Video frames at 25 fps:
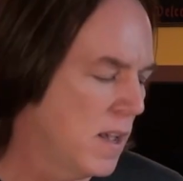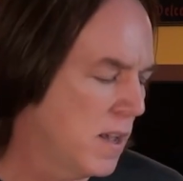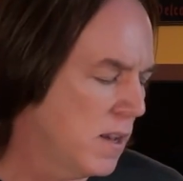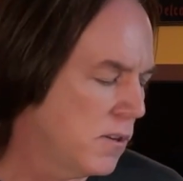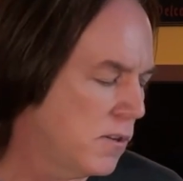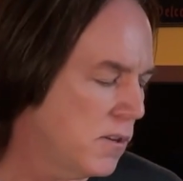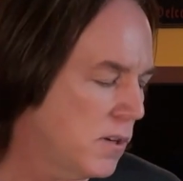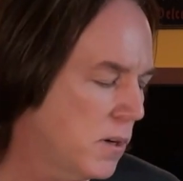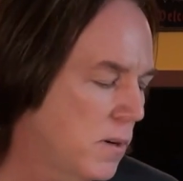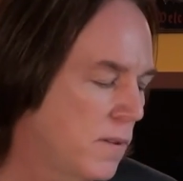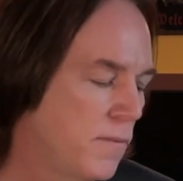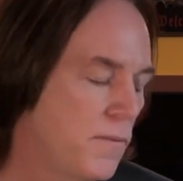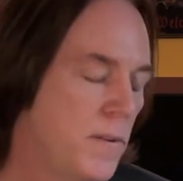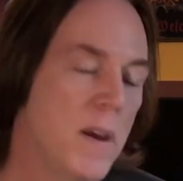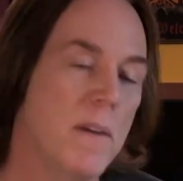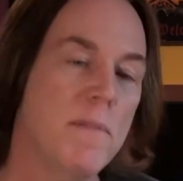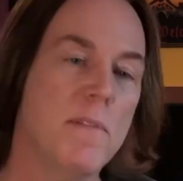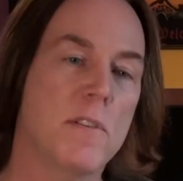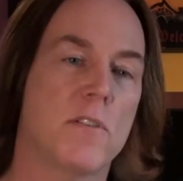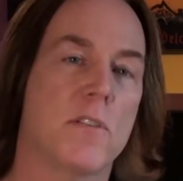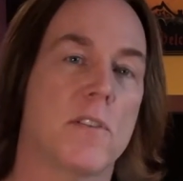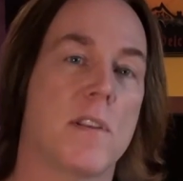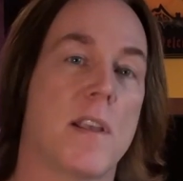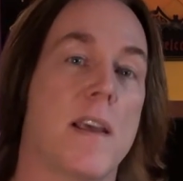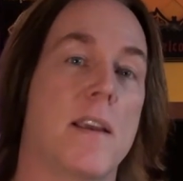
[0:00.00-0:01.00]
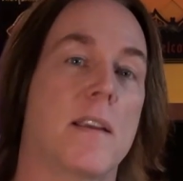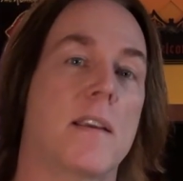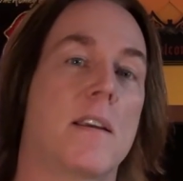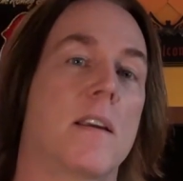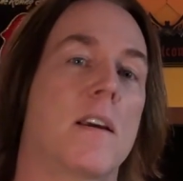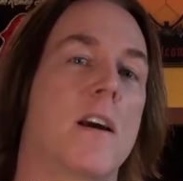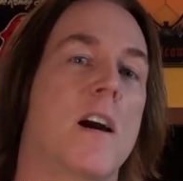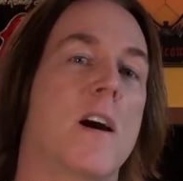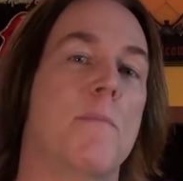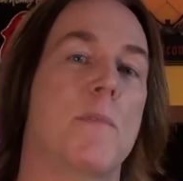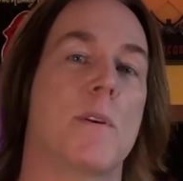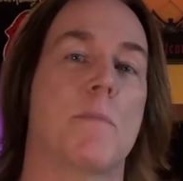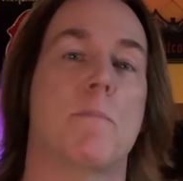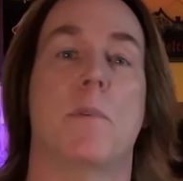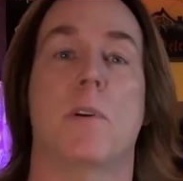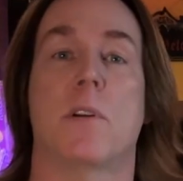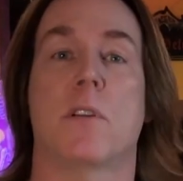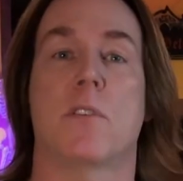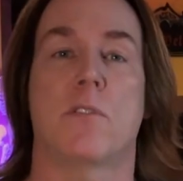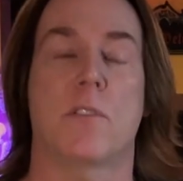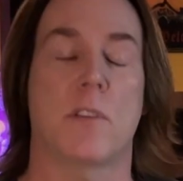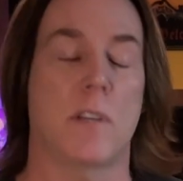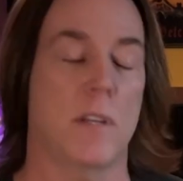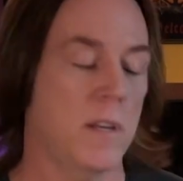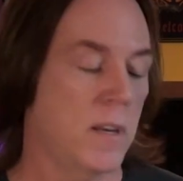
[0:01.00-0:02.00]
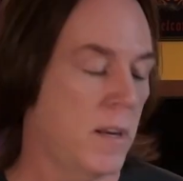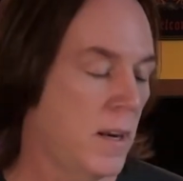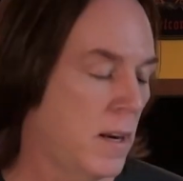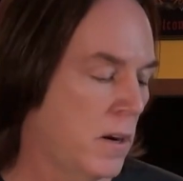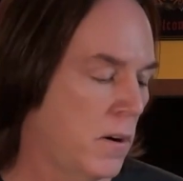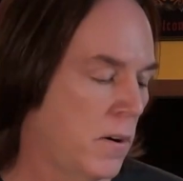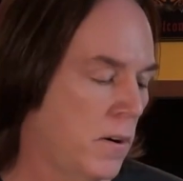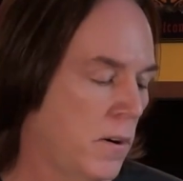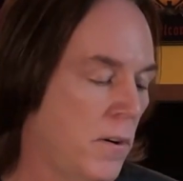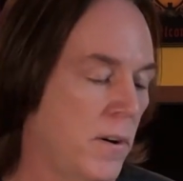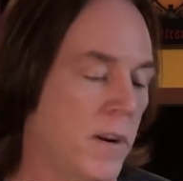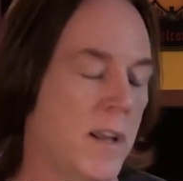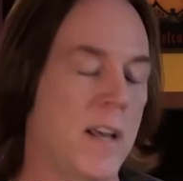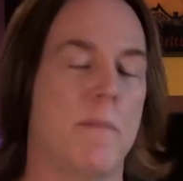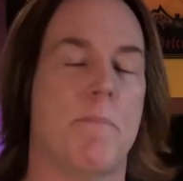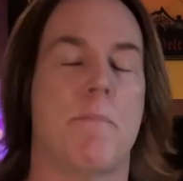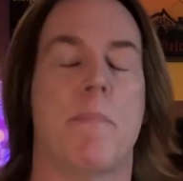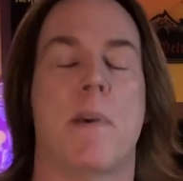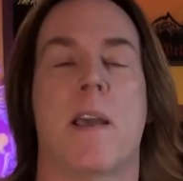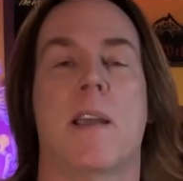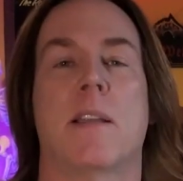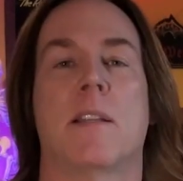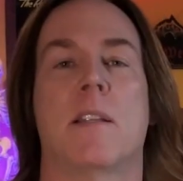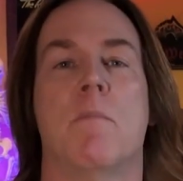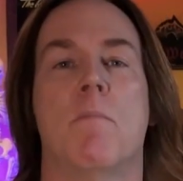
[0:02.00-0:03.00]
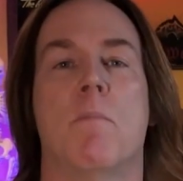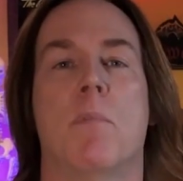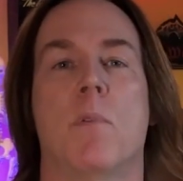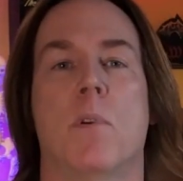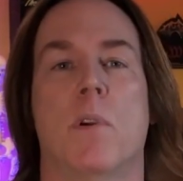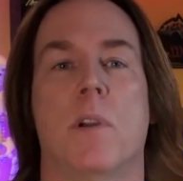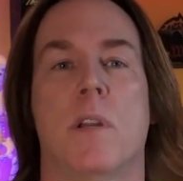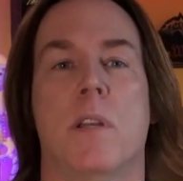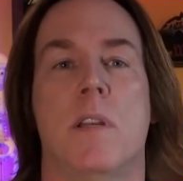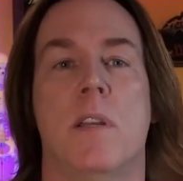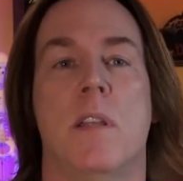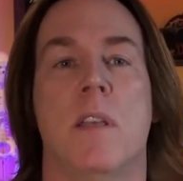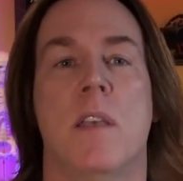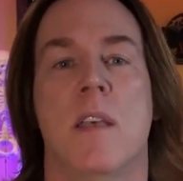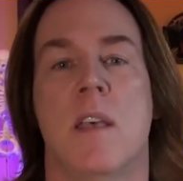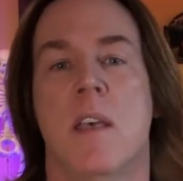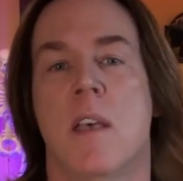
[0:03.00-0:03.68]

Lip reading: So if you have a stack of comic books sitting there and they're not bagged and boarded,